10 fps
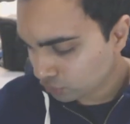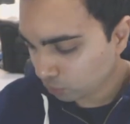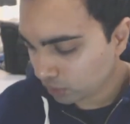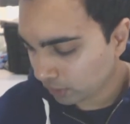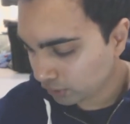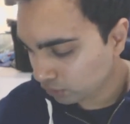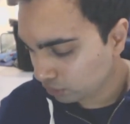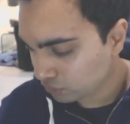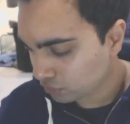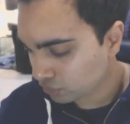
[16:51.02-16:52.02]
So what do I
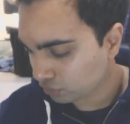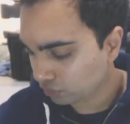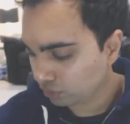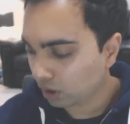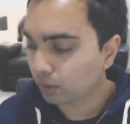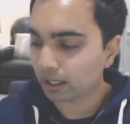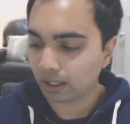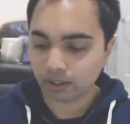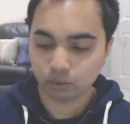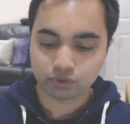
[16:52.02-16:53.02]
use to, oh
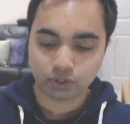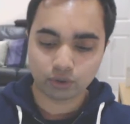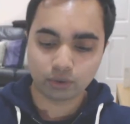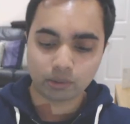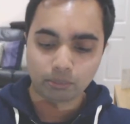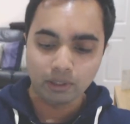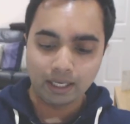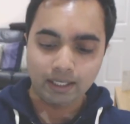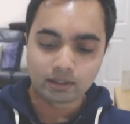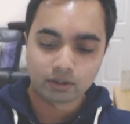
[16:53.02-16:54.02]
yeah, and also the
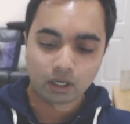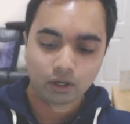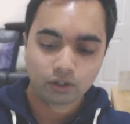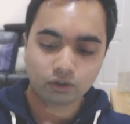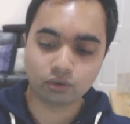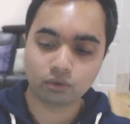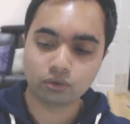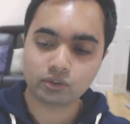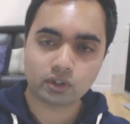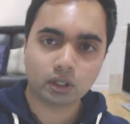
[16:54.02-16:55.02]
blade that I
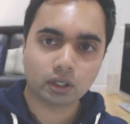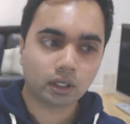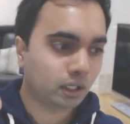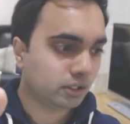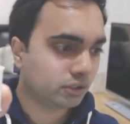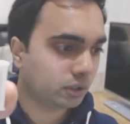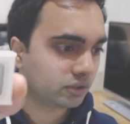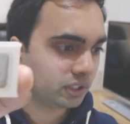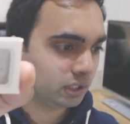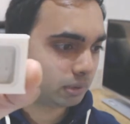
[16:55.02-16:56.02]
use is, you
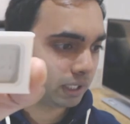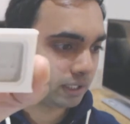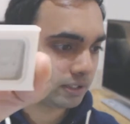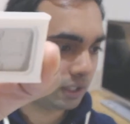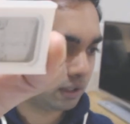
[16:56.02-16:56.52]
can see the blades